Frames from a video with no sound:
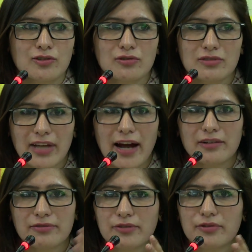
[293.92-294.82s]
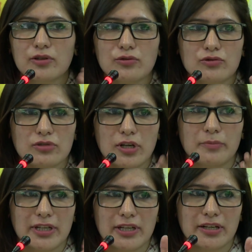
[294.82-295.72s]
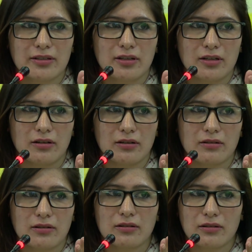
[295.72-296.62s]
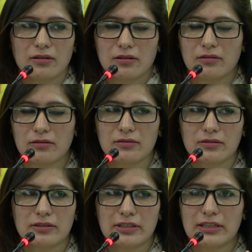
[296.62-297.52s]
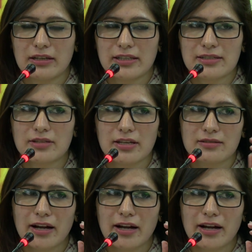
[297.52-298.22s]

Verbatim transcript: so that way we used to communicate uh, uh, uh, these things.